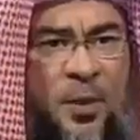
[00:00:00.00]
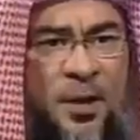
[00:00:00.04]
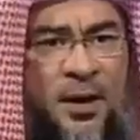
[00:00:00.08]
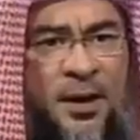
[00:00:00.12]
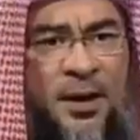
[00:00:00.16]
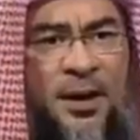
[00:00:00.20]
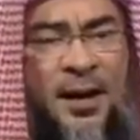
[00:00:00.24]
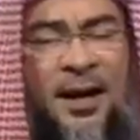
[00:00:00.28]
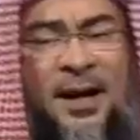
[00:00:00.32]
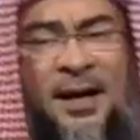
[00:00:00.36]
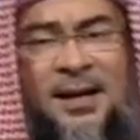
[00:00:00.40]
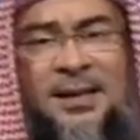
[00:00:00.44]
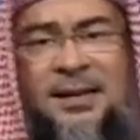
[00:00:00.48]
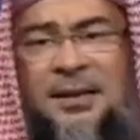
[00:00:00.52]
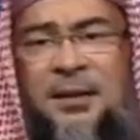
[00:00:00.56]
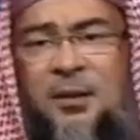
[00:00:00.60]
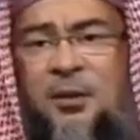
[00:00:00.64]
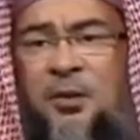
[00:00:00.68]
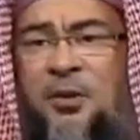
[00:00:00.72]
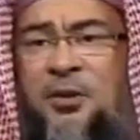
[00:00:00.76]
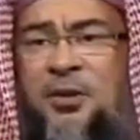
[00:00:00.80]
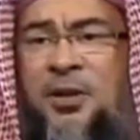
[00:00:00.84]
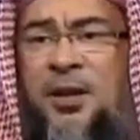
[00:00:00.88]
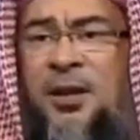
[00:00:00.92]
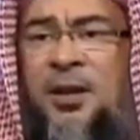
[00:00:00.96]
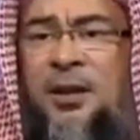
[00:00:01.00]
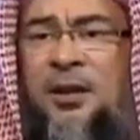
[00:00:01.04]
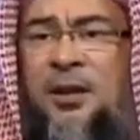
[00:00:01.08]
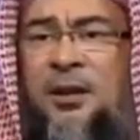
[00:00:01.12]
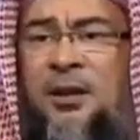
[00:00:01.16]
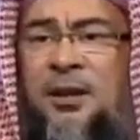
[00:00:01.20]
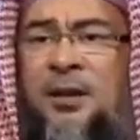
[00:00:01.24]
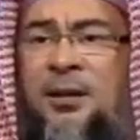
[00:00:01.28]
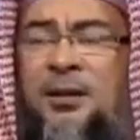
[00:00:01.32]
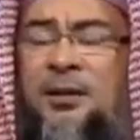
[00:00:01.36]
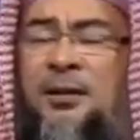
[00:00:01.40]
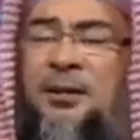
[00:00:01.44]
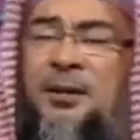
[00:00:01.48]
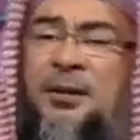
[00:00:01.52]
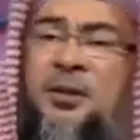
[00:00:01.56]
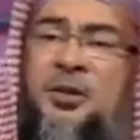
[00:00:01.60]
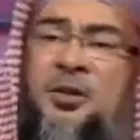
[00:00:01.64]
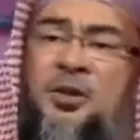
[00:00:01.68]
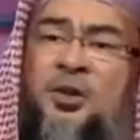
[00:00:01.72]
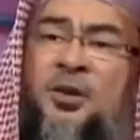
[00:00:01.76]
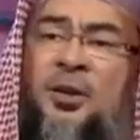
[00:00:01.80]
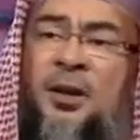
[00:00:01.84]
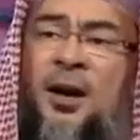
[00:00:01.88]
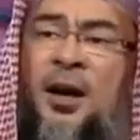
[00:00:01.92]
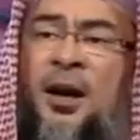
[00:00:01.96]
where Allah Azza wa Jal
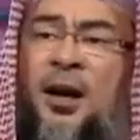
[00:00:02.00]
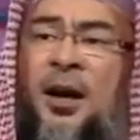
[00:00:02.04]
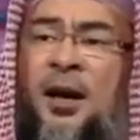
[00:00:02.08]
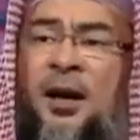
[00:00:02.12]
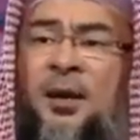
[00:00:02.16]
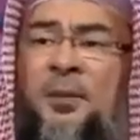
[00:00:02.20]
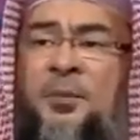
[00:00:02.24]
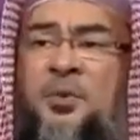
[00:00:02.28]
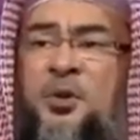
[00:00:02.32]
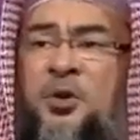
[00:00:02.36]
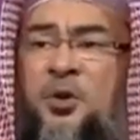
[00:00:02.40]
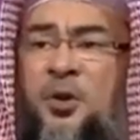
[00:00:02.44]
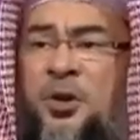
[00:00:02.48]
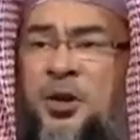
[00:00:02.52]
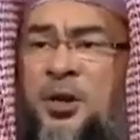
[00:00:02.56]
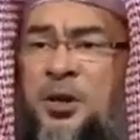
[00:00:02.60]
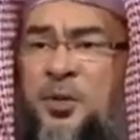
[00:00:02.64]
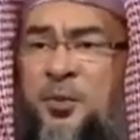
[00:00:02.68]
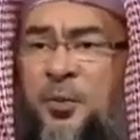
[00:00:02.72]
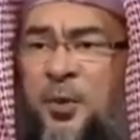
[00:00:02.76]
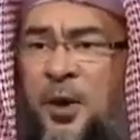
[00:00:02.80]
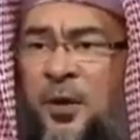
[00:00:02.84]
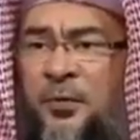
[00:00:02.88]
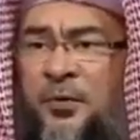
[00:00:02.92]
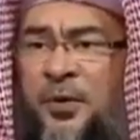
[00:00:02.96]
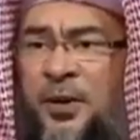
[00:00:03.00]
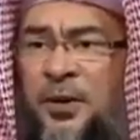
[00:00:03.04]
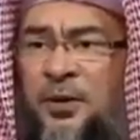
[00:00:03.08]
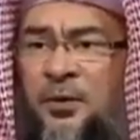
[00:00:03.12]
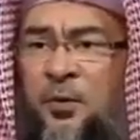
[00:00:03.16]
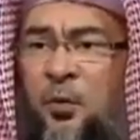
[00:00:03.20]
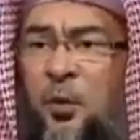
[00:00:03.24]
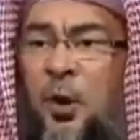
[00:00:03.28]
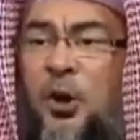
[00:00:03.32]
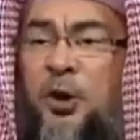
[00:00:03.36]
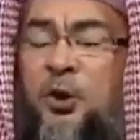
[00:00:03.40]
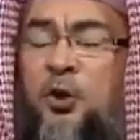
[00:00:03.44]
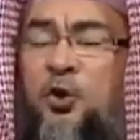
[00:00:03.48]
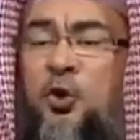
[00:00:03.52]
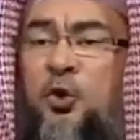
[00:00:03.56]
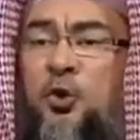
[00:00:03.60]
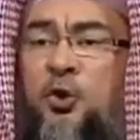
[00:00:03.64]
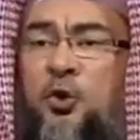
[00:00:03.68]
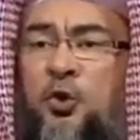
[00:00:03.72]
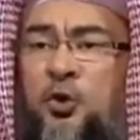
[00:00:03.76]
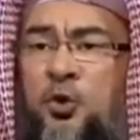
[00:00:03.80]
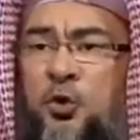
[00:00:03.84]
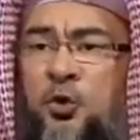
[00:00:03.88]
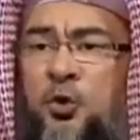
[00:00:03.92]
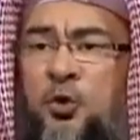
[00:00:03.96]
describes to His Prophet what
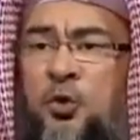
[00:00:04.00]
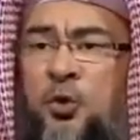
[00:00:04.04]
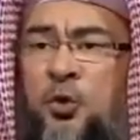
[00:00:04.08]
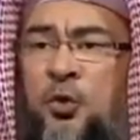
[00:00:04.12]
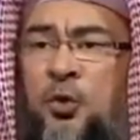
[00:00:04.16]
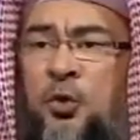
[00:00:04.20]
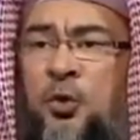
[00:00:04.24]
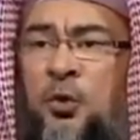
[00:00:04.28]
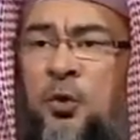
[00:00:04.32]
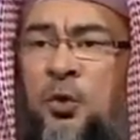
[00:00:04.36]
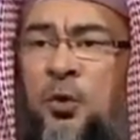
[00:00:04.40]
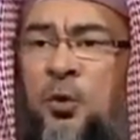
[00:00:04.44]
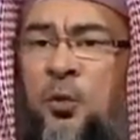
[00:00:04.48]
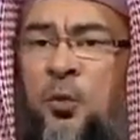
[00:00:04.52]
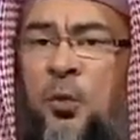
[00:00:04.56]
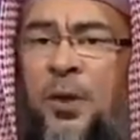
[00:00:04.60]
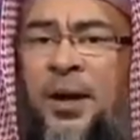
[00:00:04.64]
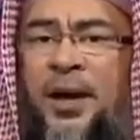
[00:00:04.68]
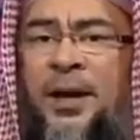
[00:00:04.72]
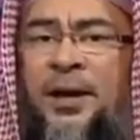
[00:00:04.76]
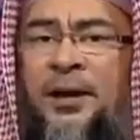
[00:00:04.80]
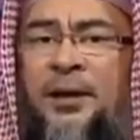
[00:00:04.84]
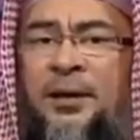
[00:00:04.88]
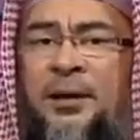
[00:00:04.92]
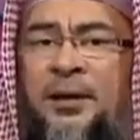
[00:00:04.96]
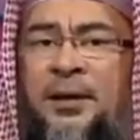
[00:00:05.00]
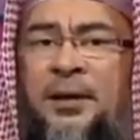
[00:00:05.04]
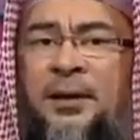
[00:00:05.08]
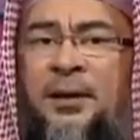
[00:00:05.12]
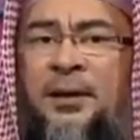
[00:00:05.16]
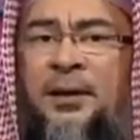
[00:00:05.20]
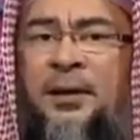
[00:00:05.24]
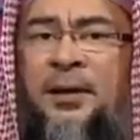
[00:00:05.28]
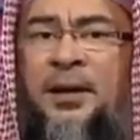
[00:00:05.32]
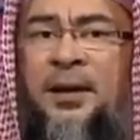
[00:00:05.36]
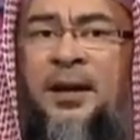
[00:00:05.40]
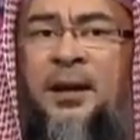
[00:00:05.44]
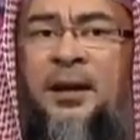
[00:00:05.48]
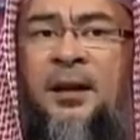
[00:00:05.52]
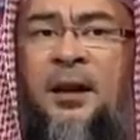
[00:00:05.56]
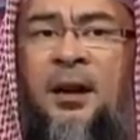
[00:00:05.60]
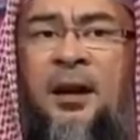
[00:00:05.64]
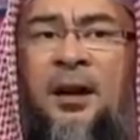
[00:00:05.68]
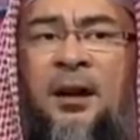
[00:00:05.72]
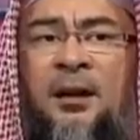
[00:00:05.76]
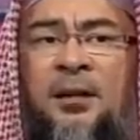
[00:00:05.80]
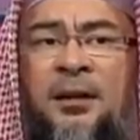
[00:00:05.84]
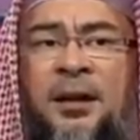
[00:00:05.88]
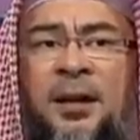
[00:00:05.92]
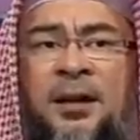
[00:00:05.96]
to do when they
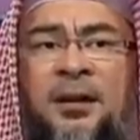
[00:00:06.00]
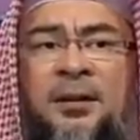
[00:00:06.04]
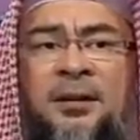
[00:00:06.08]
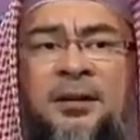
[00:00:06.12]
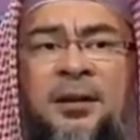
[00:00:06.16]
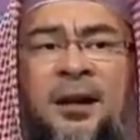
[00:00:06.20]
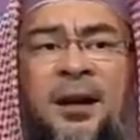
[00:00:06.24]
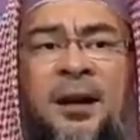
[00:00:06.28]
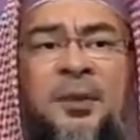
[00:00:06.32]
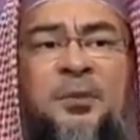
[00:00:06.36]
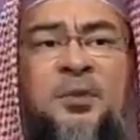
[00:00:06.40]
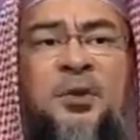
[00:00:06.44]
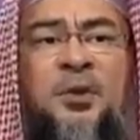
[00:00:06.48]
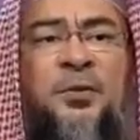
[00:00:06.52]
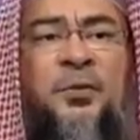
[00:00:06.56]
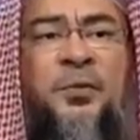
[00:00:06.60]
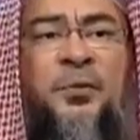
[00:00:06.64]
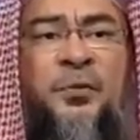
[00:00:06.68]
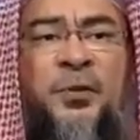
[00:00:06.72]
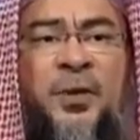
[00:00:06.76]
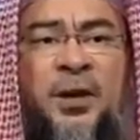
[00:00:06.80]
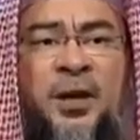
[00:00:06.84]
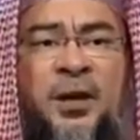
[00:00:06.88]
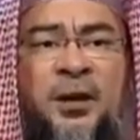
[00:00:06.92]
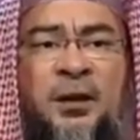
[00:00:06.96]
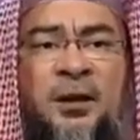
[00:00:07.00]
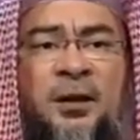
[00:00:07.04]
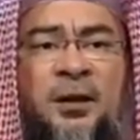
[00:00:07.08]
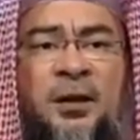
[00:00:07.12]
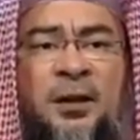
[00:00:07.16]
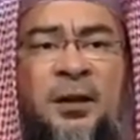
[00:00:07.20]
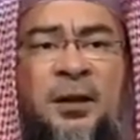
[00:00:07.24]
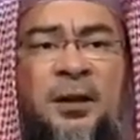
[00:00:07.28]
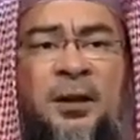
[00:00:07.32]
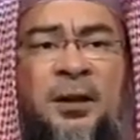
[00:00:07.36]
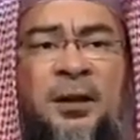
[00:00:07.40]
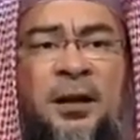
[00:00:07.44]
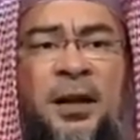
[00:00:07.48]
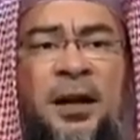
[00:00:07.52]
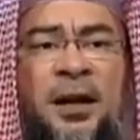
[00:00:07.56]
are in times of fear